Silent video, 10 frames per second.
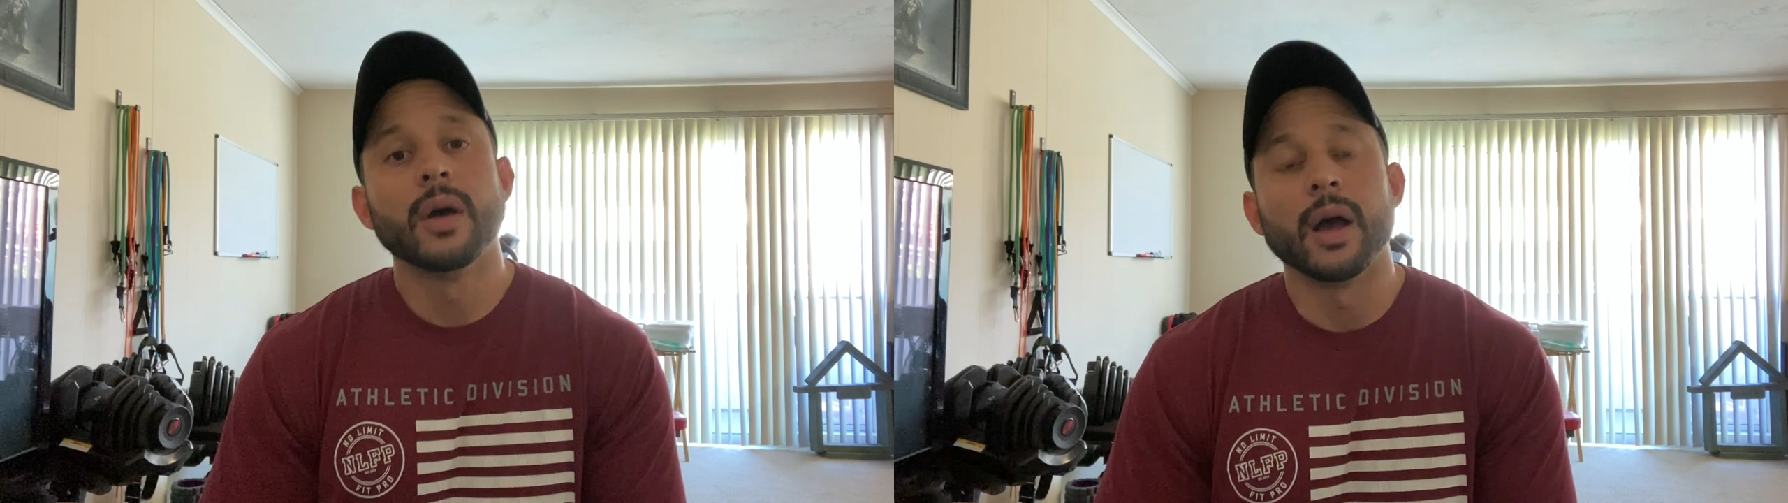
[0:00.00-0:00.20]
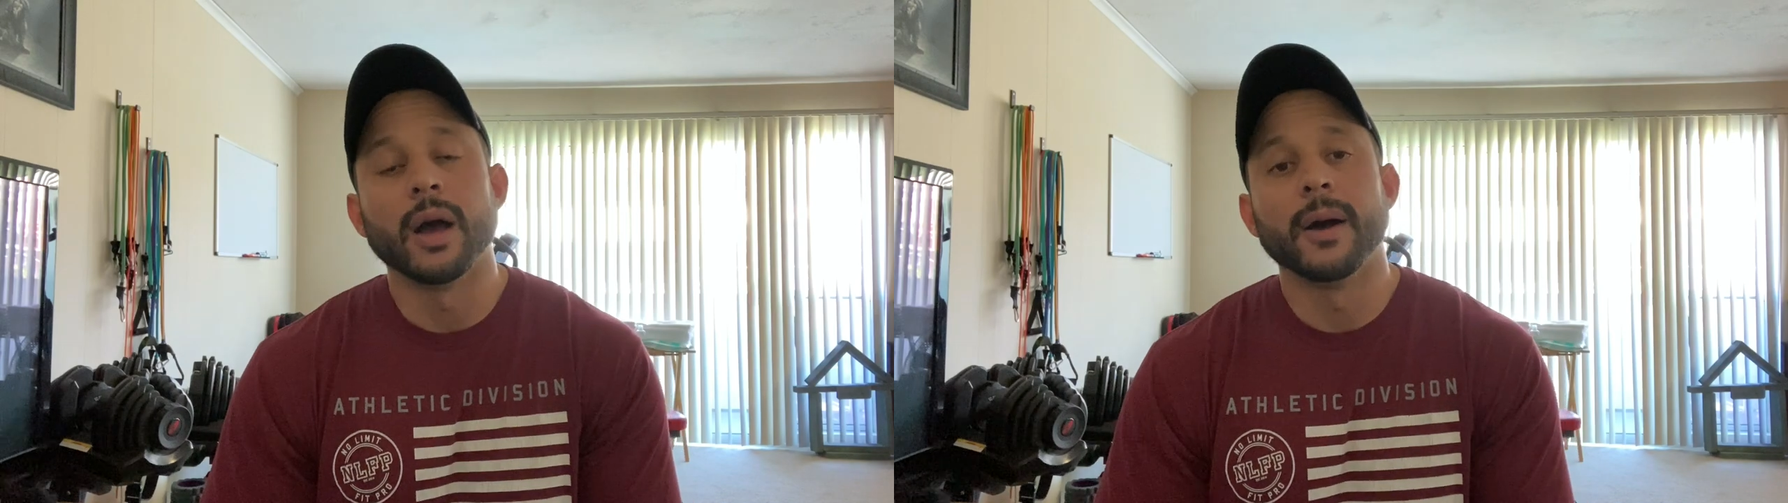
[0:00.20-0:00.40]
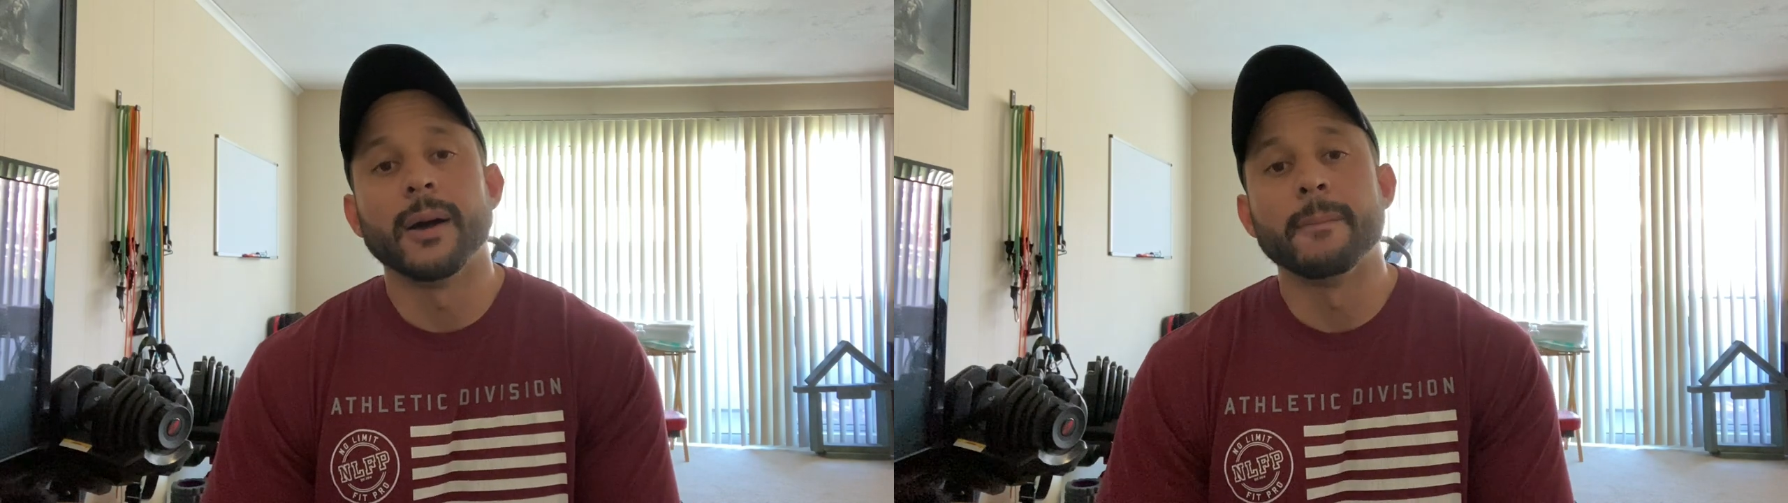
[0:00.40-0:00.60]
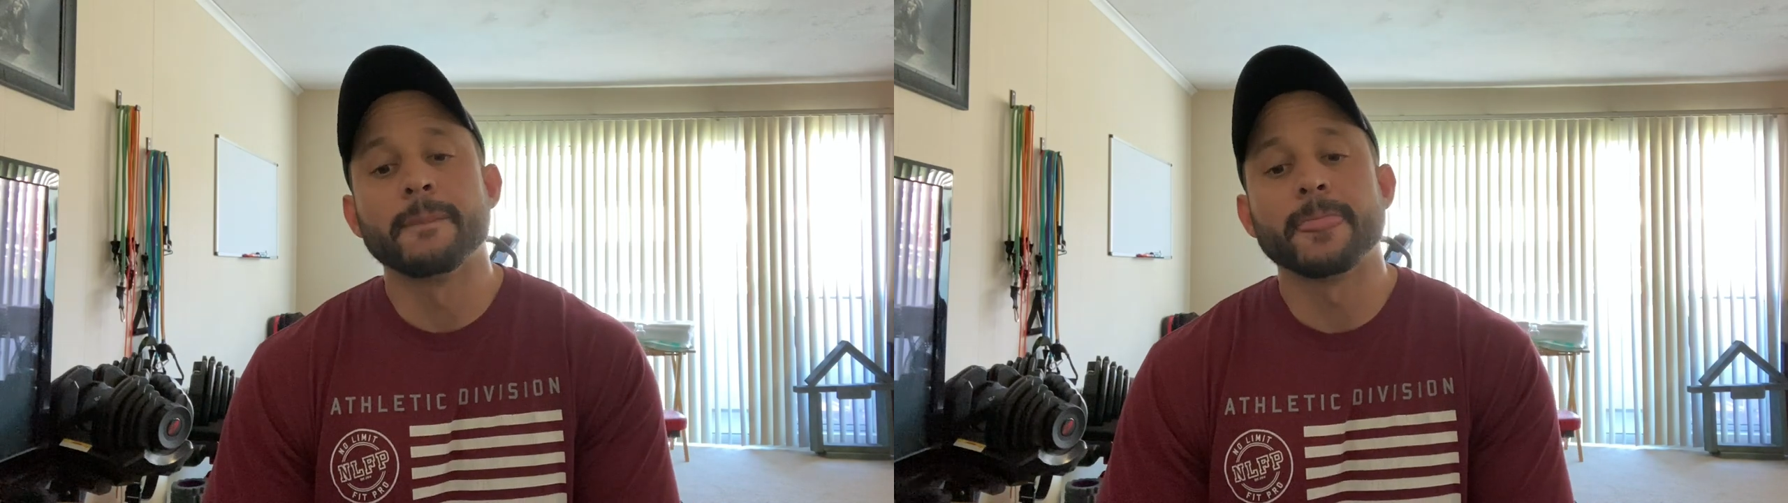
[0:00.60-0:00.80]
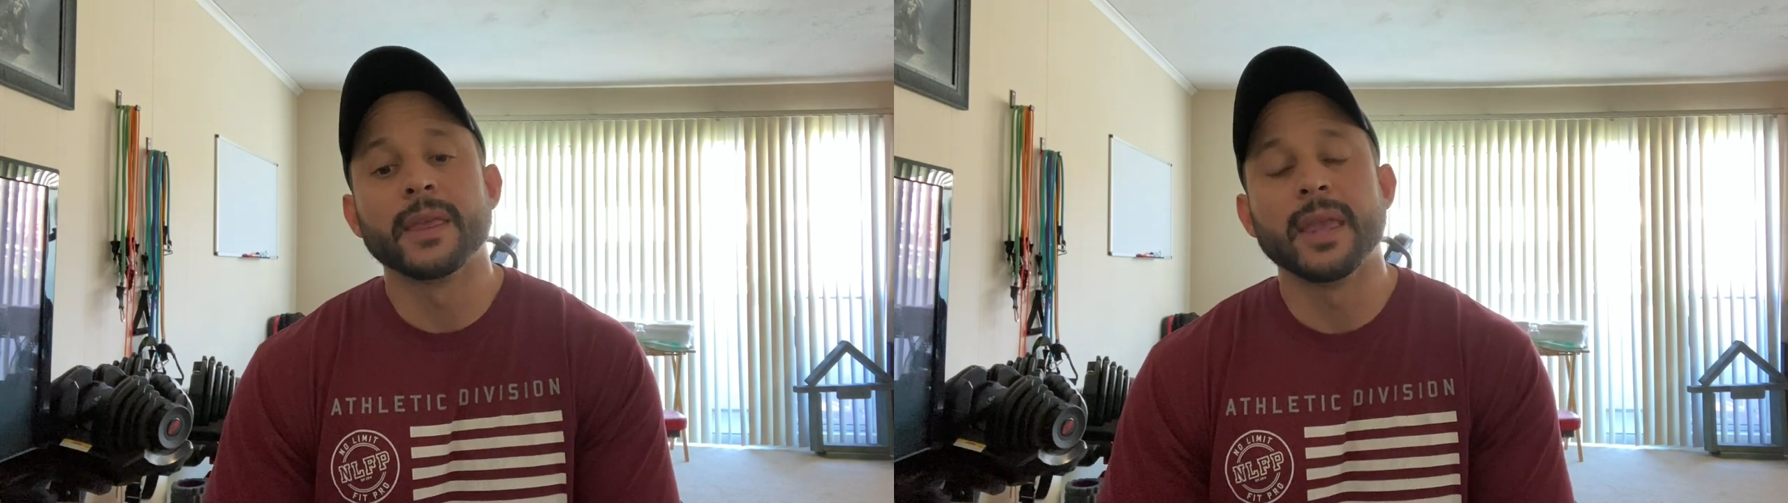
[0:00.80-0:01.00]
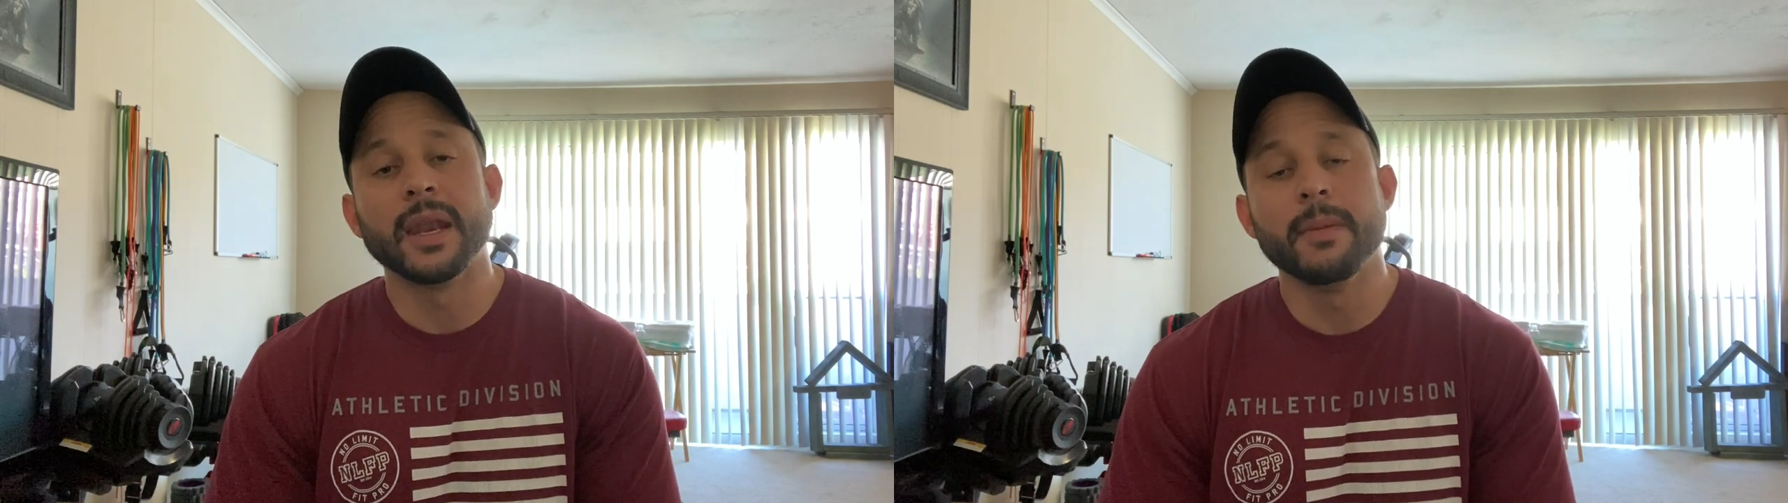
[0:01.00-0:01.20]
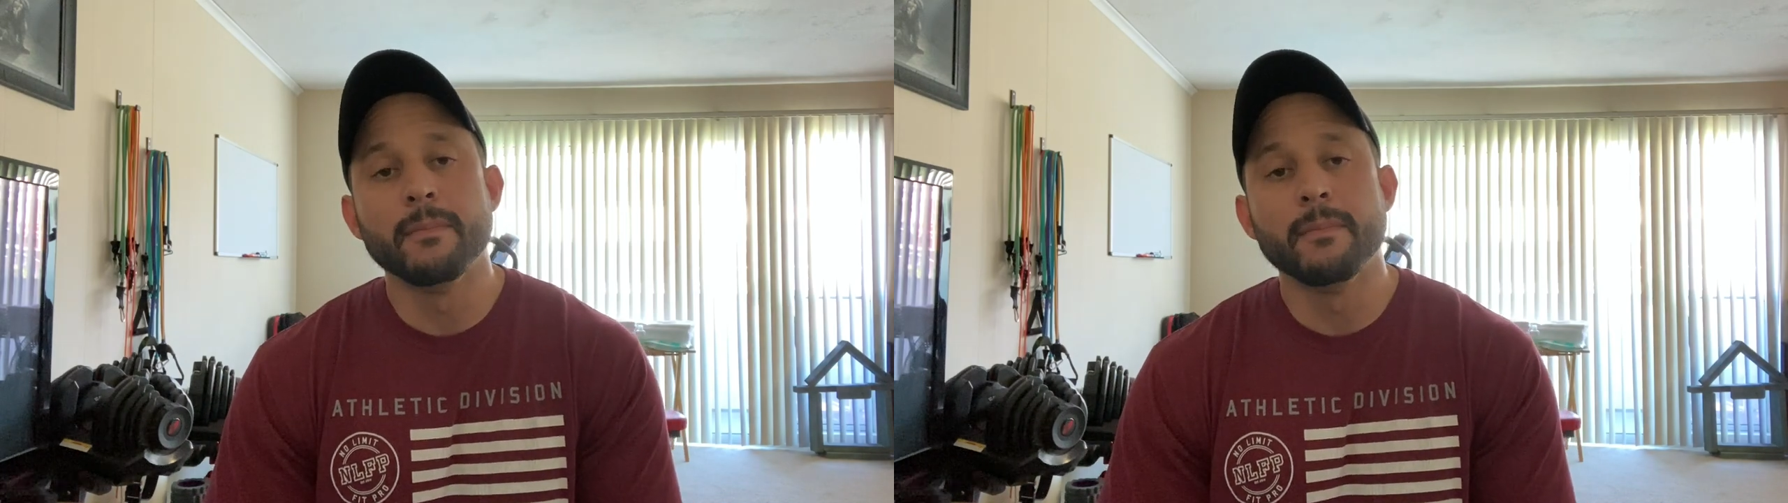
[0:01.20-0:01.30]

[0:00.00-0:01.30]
getting